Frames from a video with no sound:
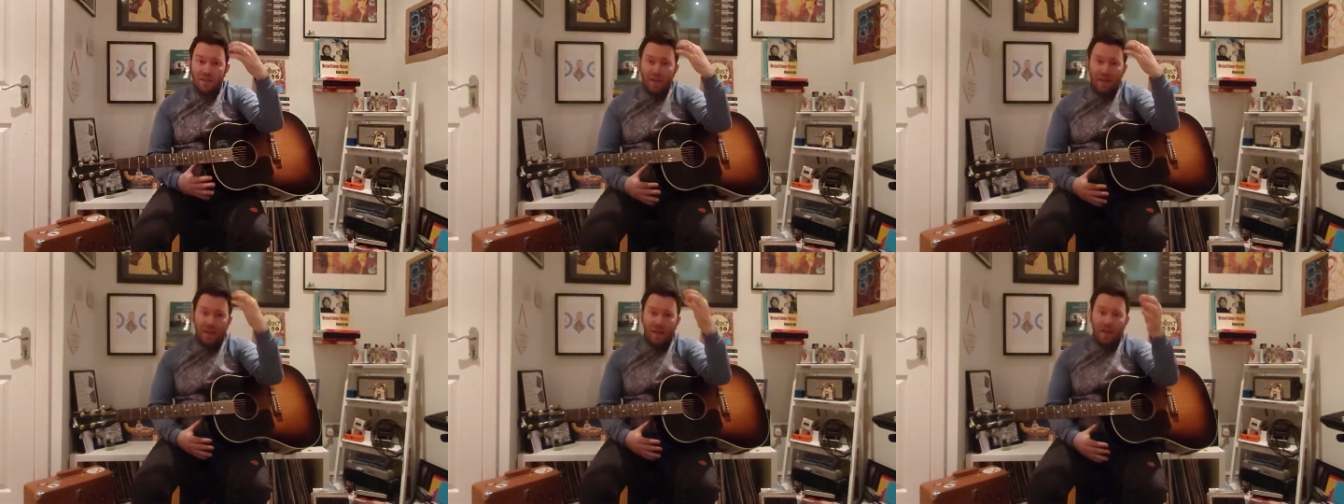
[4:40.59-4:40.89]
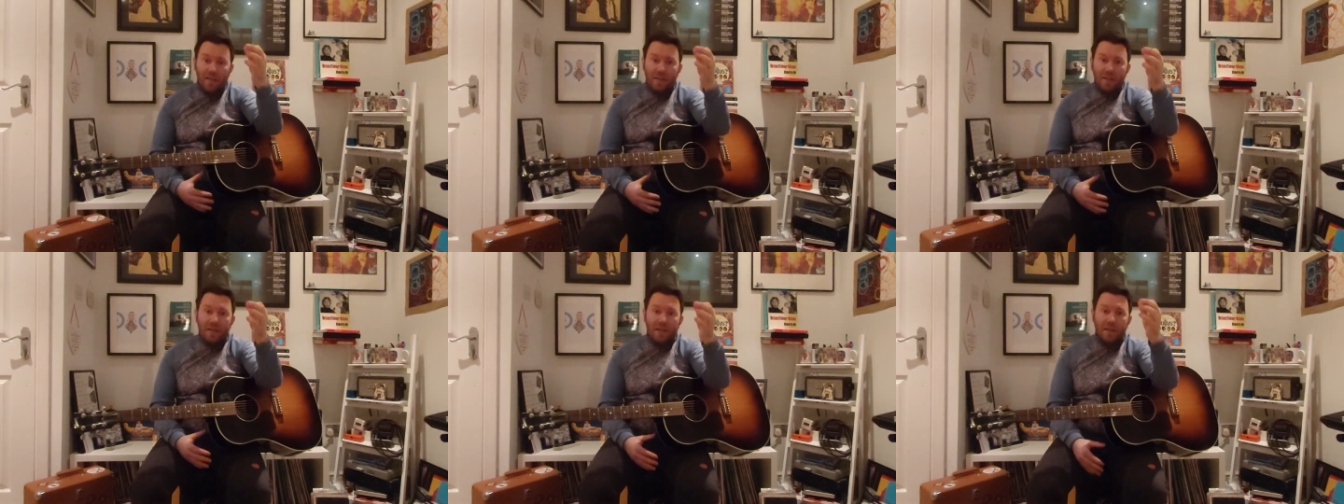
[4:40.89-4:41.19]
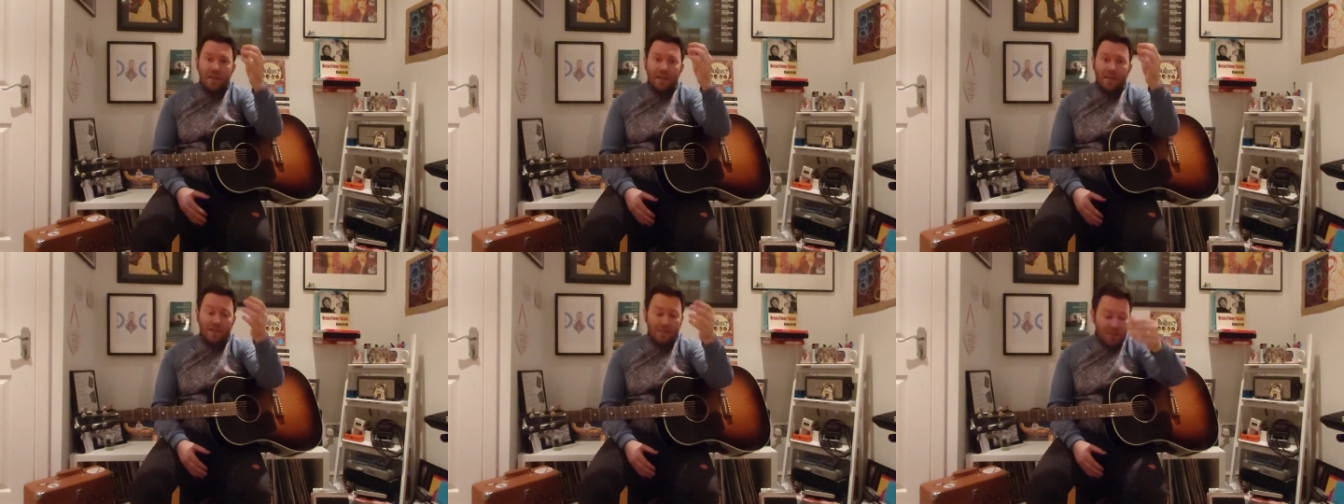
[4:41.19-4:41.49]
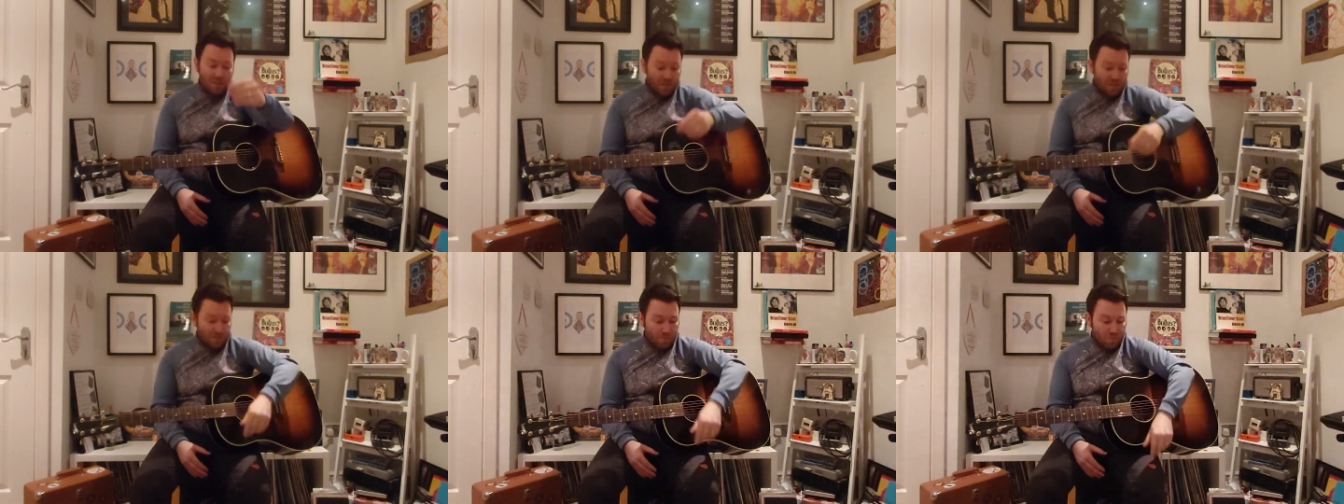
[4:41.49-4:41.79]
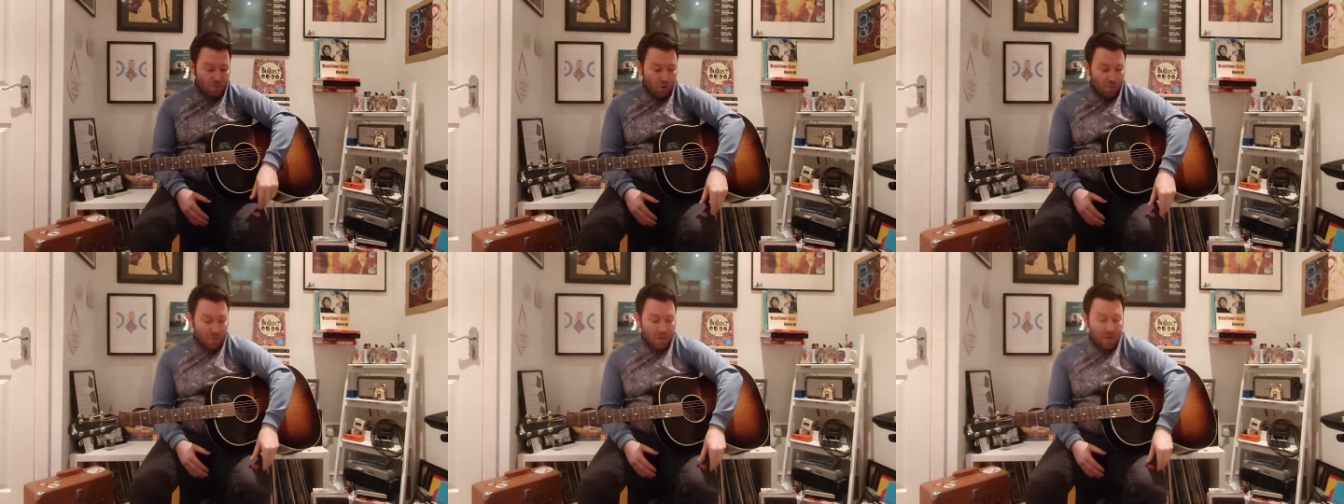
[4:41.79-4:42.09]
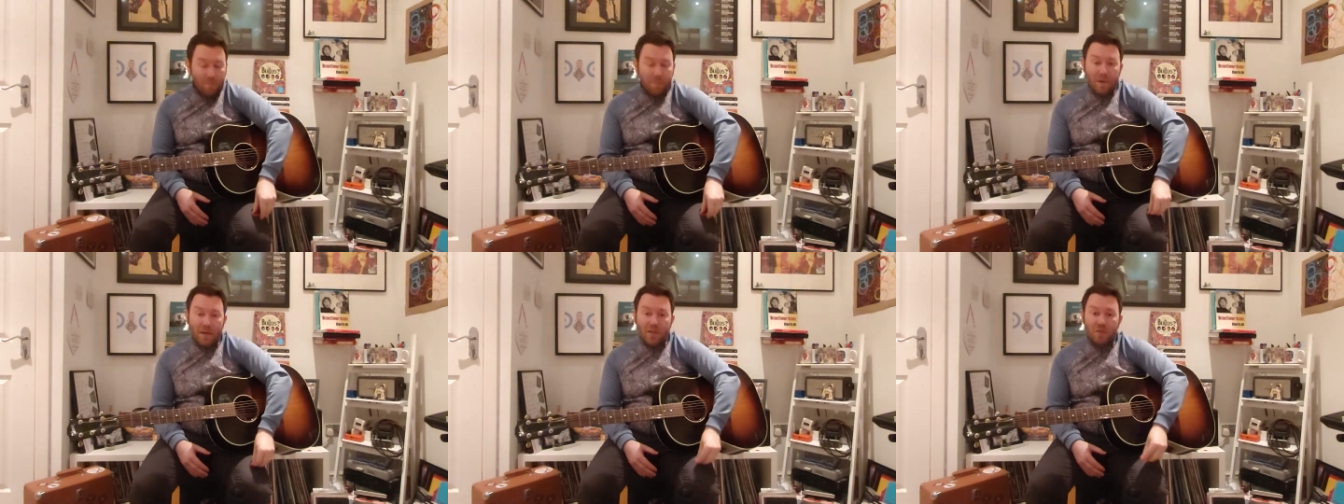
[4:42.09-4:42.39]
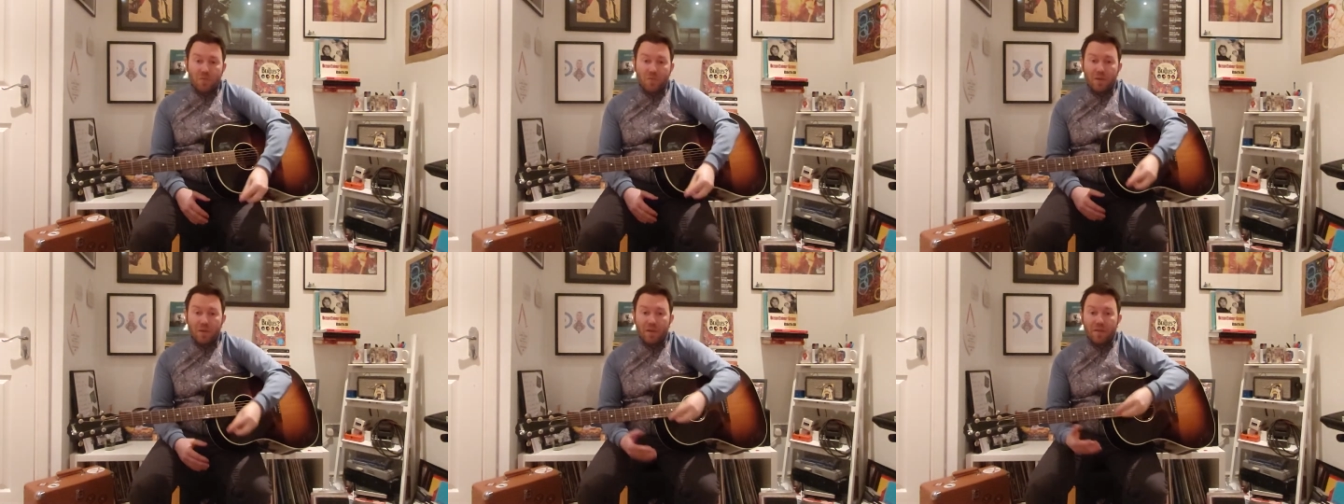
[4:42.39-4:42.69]
and that is probably the best
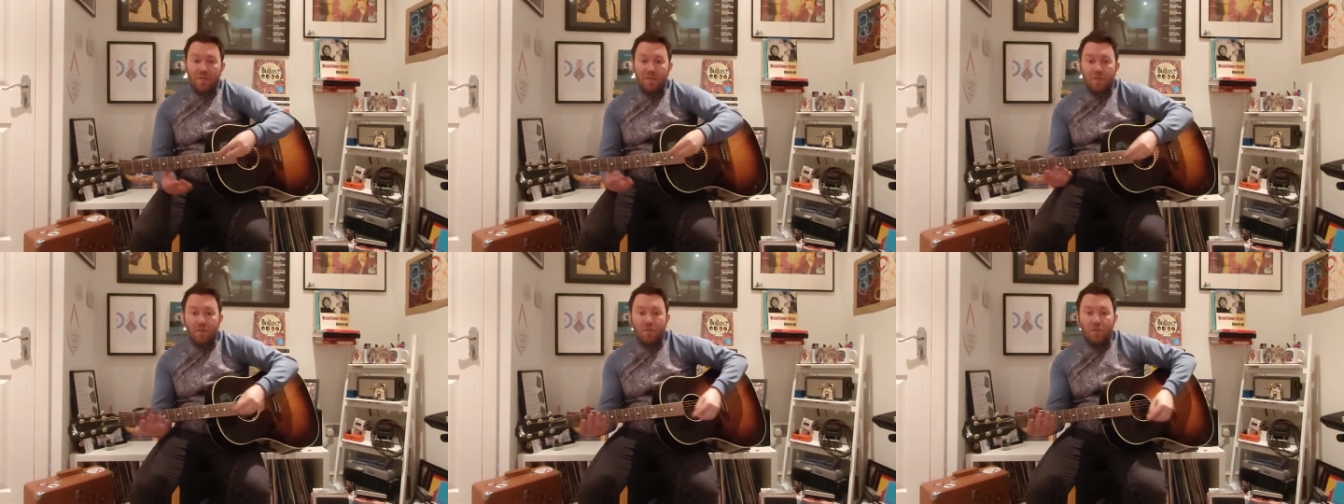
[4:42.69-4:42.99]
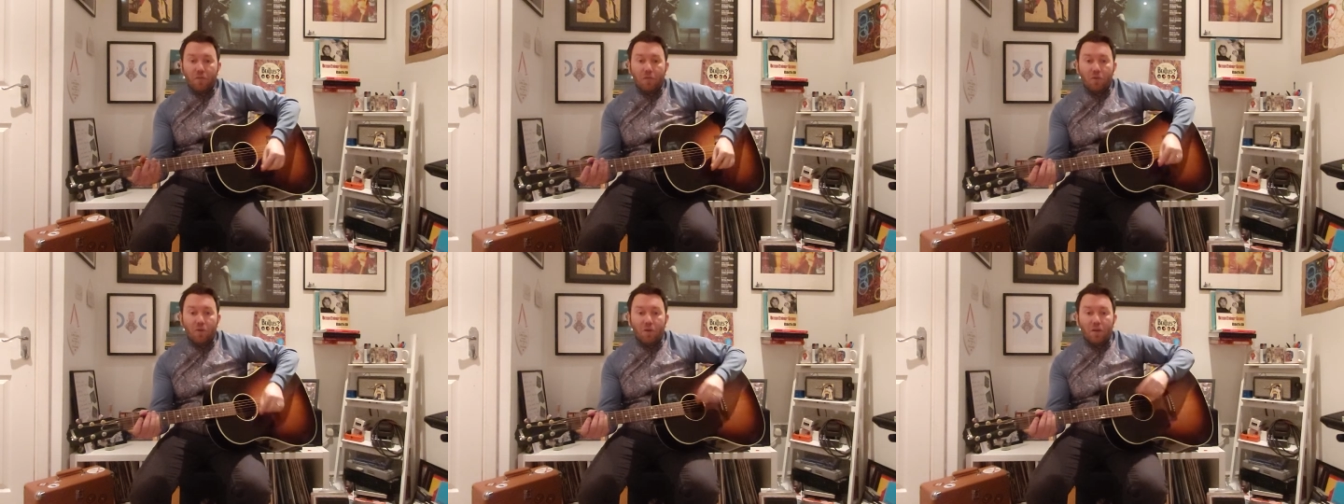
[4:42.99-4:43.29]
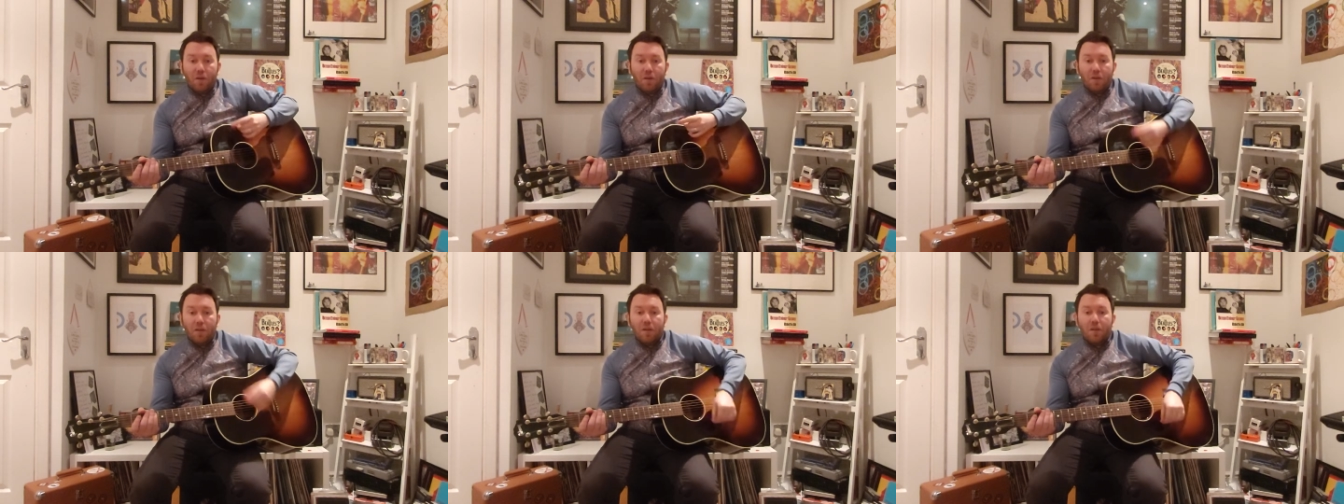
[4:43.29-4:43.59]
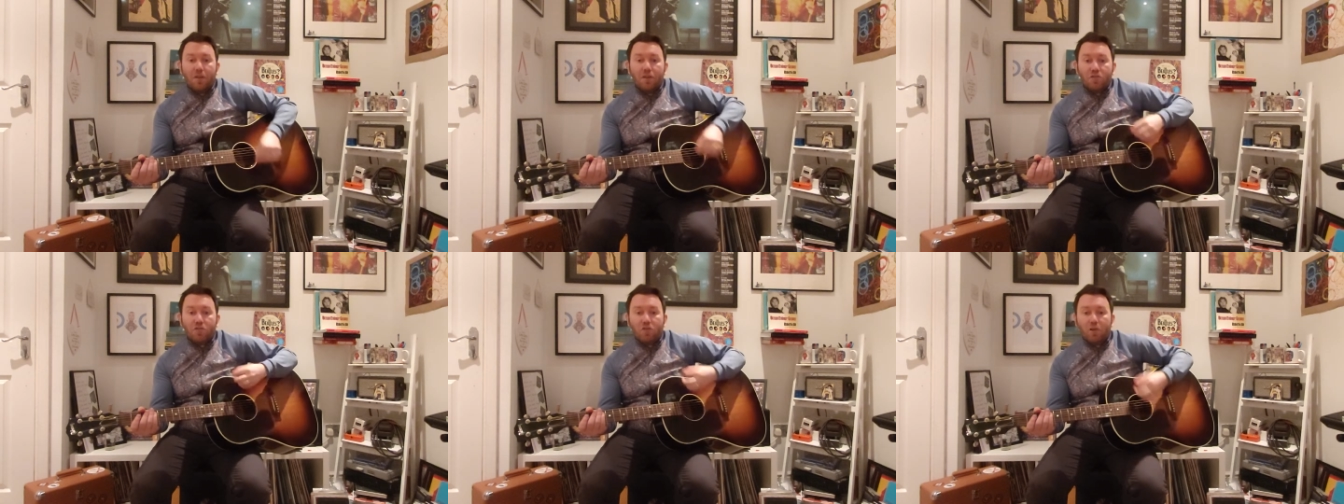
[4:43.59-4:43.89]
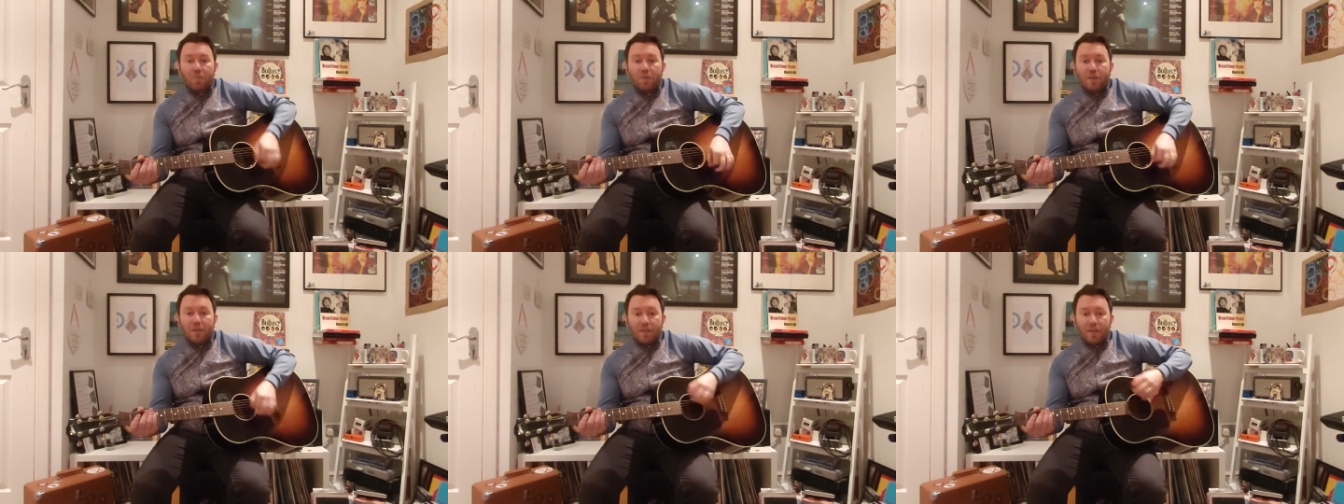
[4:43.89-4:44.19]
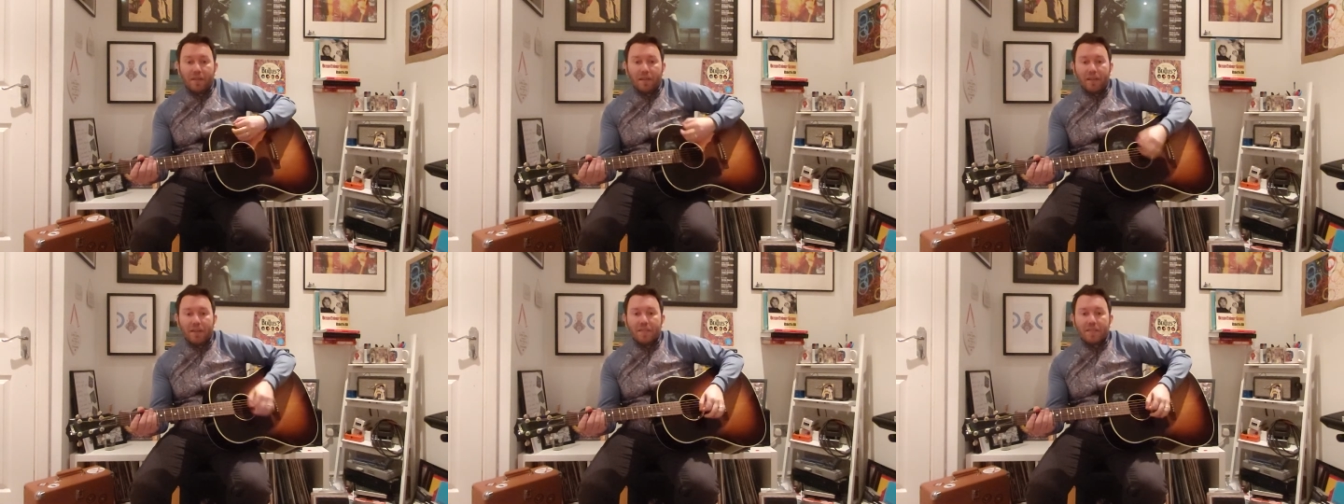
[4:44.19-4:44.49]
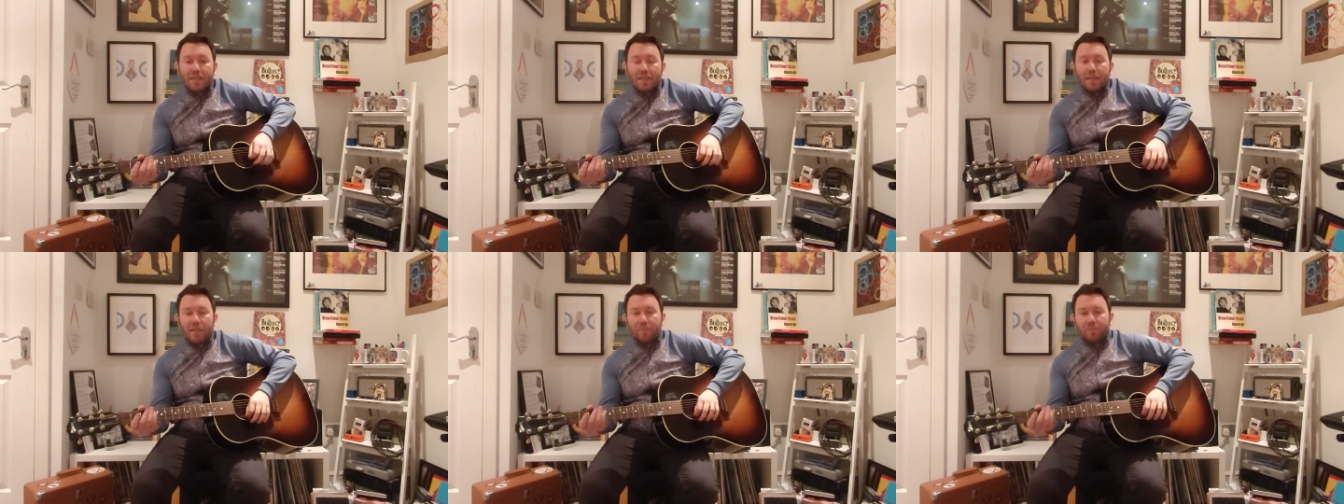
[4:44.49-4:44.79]
way for strumming the
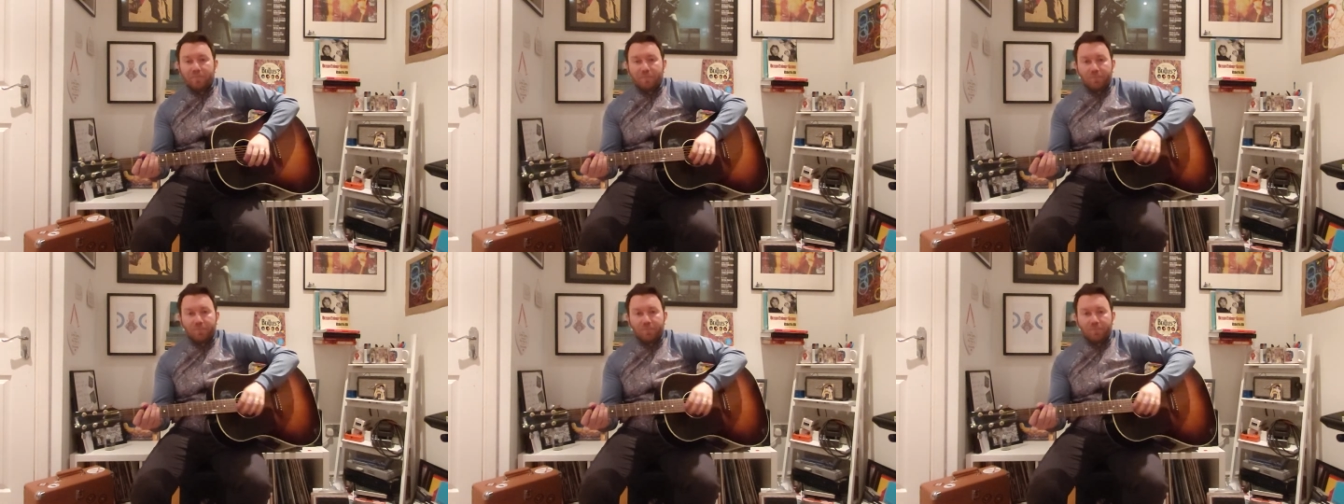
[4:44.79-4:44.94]
guitar,